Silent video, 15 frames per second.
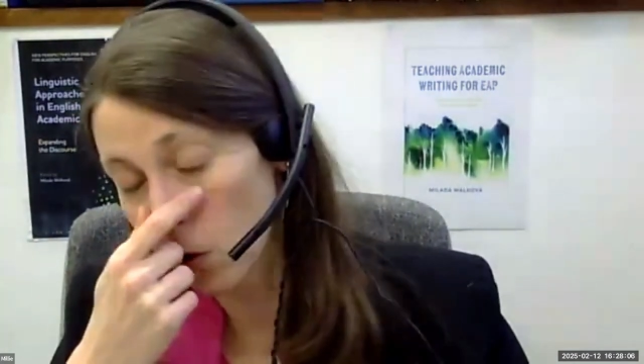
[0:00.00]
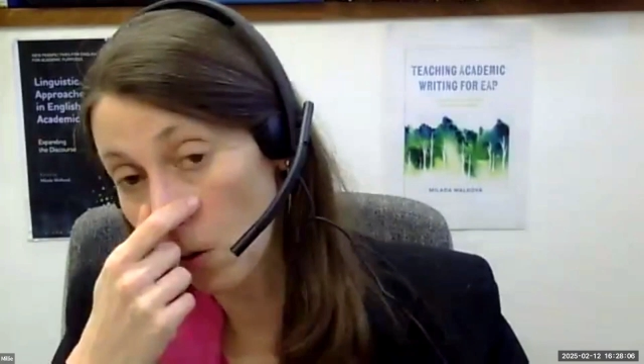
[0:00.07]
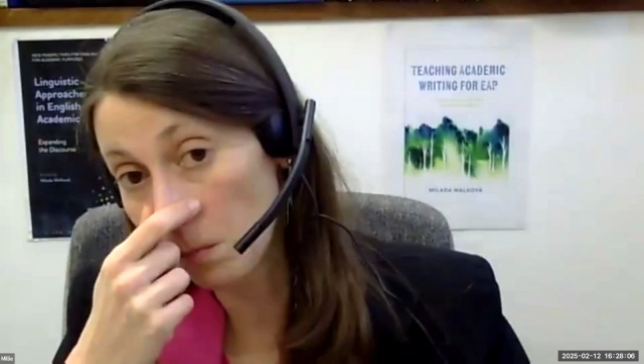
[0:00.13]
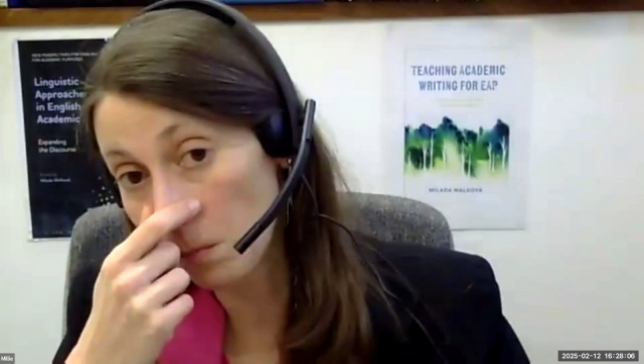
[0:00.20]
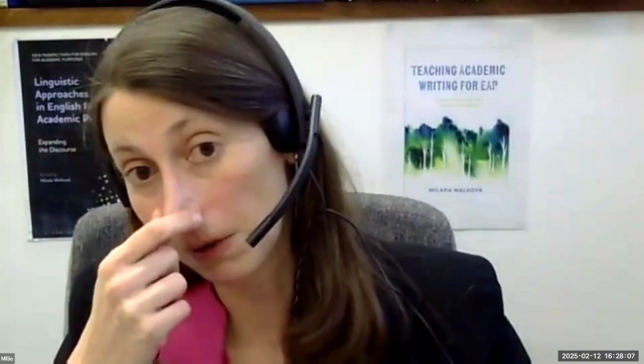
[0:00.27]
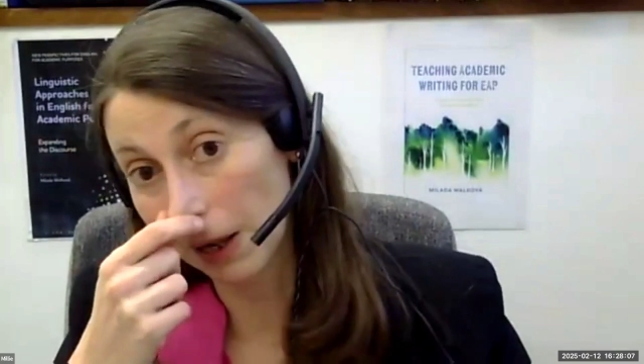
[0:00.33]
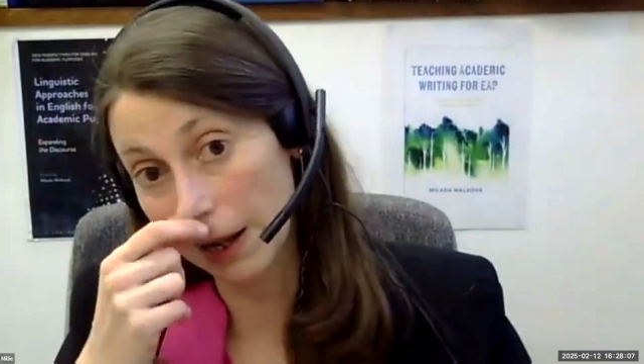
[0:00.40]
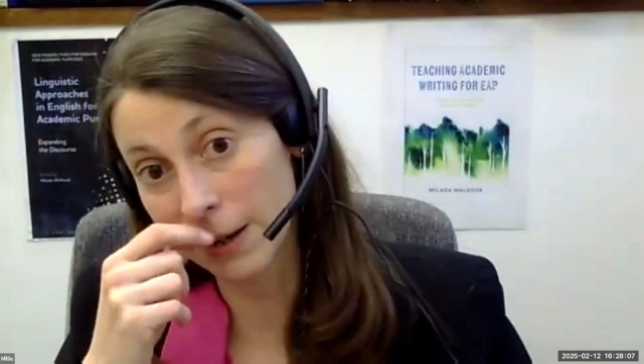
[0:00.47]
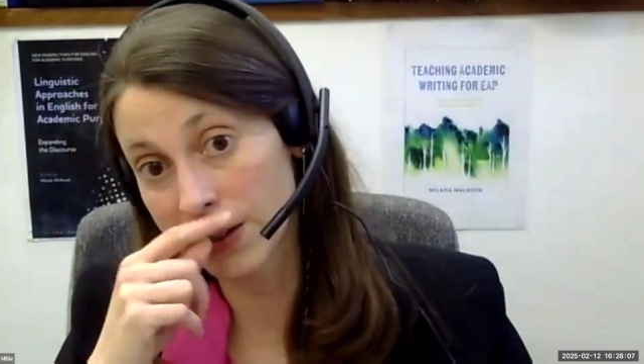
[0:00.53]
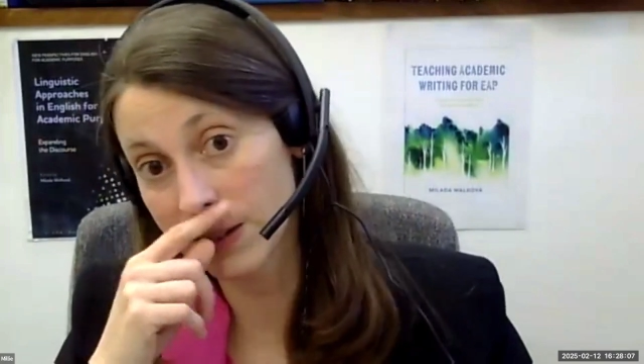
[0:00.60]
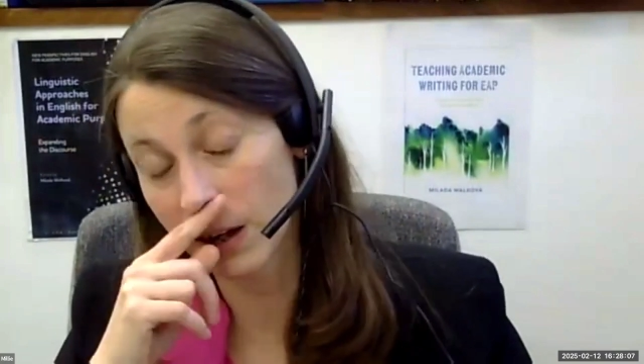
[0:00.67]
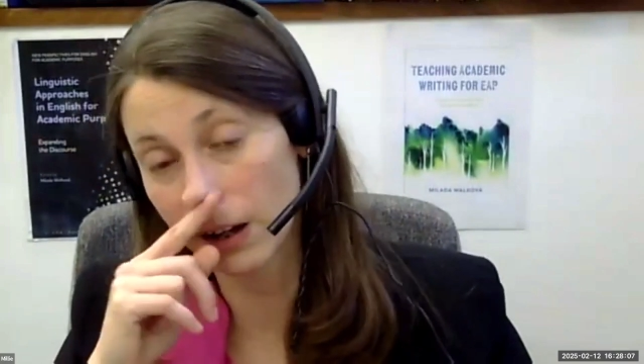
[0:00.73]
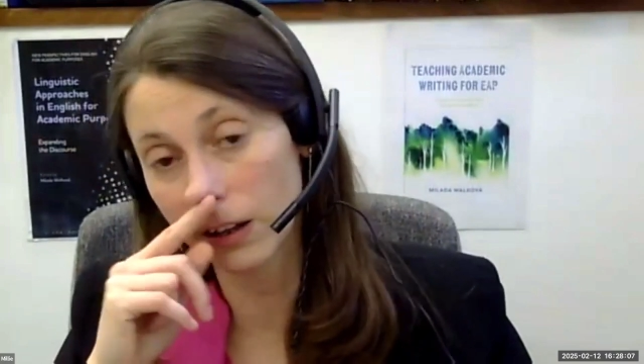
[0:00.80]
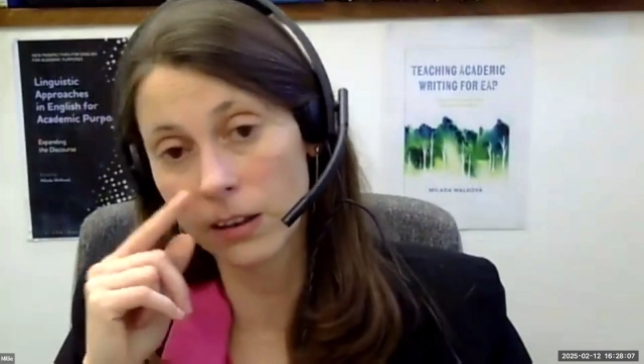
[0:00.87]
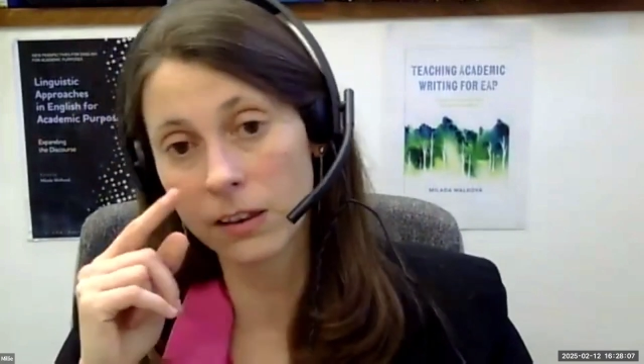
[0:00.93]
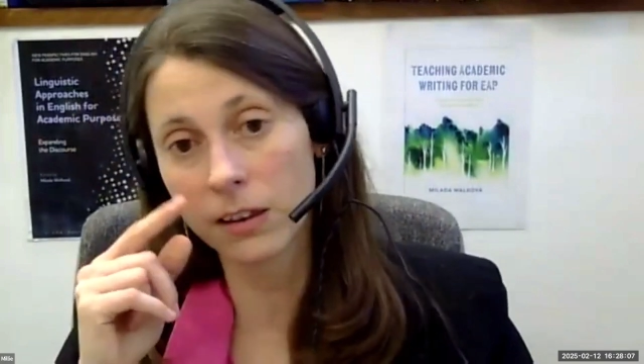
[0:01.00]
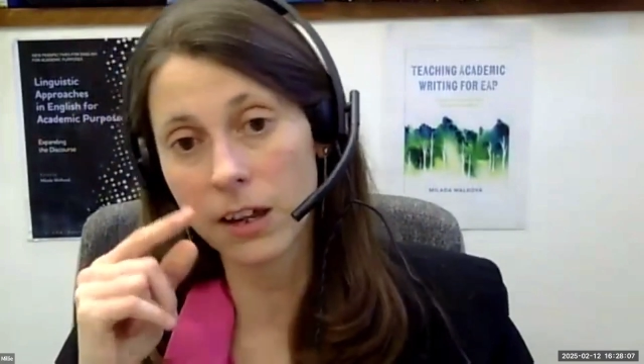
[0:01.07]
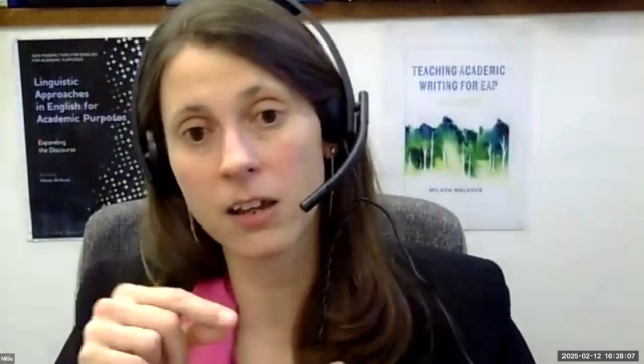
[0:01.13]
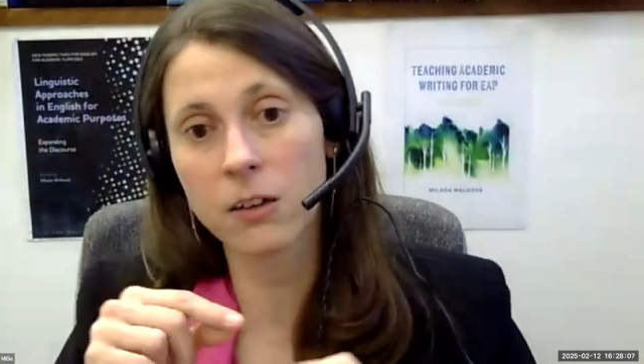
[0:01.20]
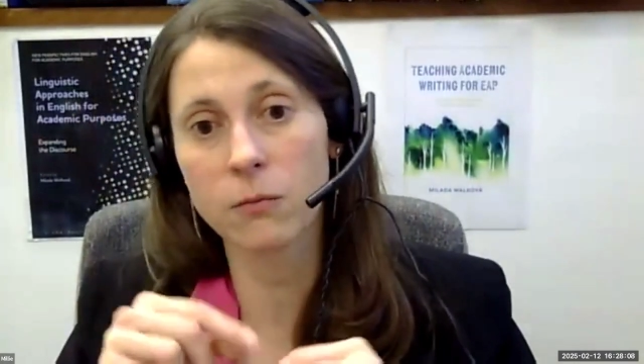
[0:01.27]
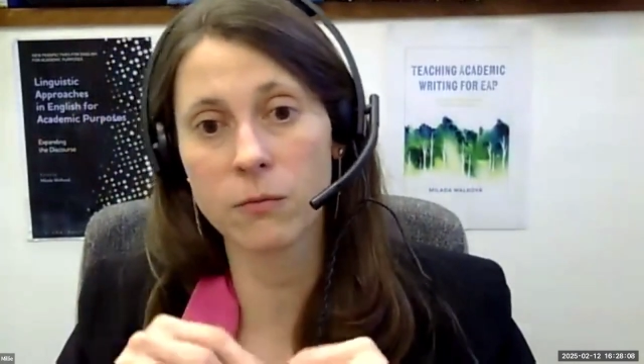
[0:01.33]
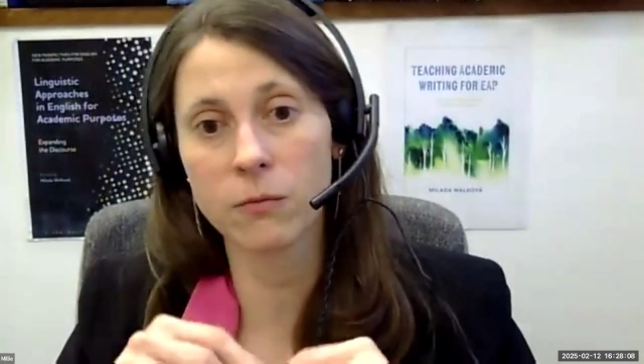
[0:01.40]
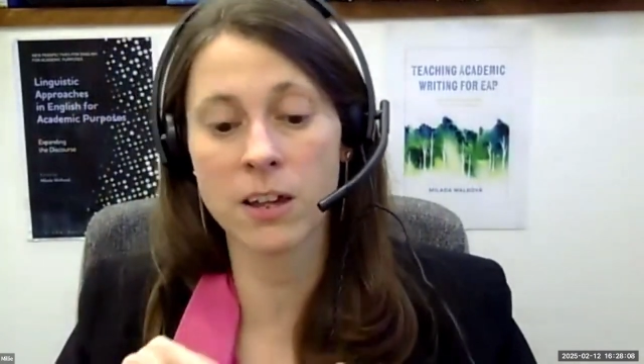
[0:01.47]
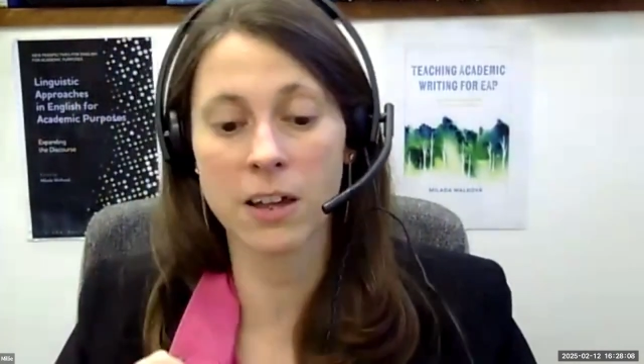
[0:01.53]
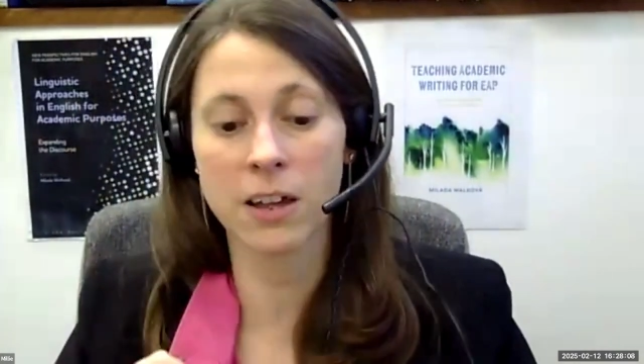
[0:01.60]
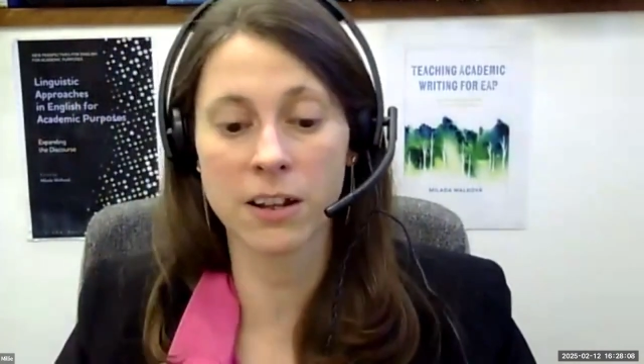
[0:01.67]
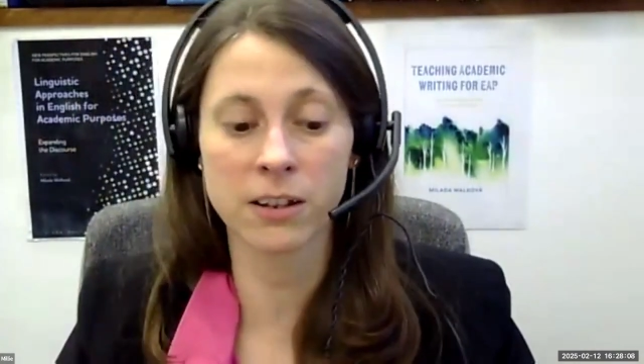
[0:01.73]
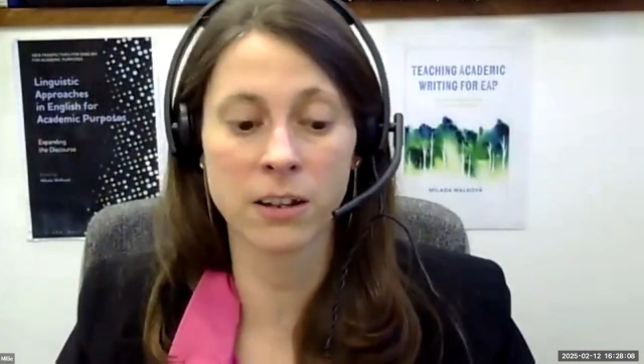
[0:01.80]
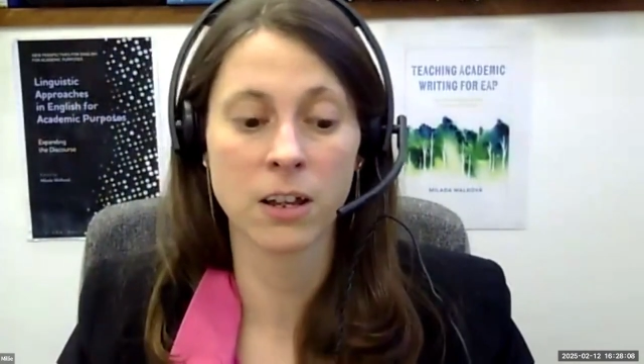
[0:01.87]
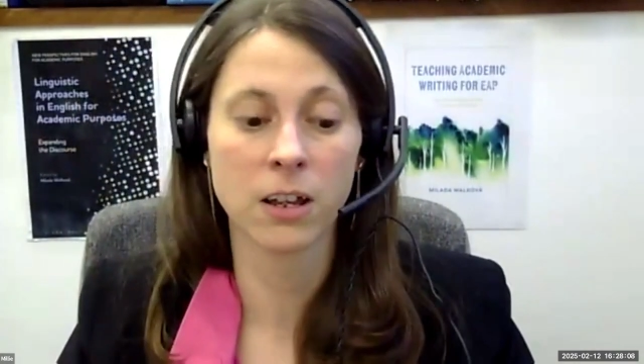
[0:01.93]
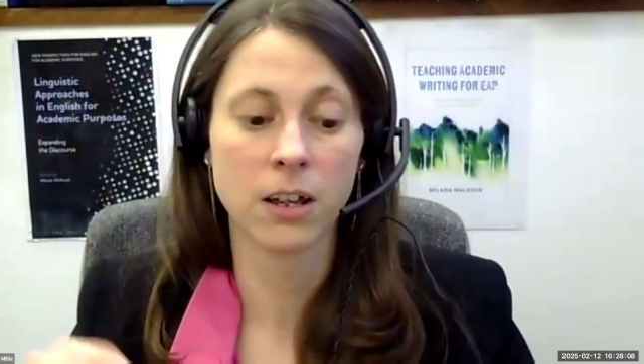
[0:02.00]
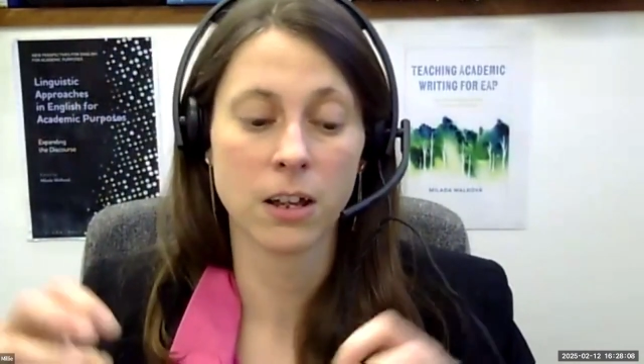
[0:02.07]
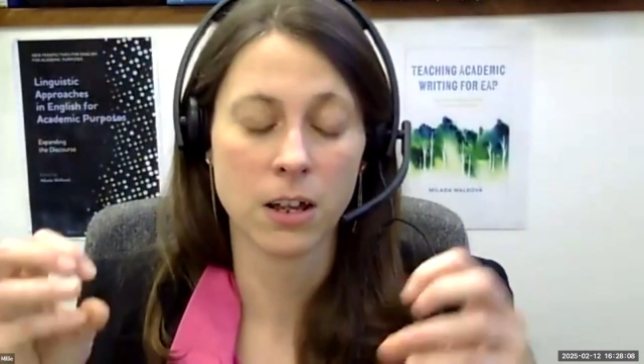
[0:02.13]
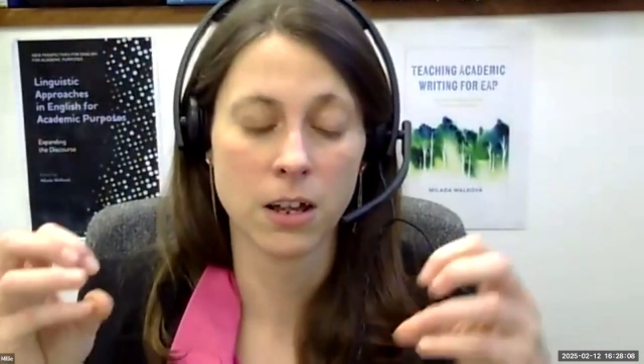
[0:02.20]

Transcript: complex? I think we can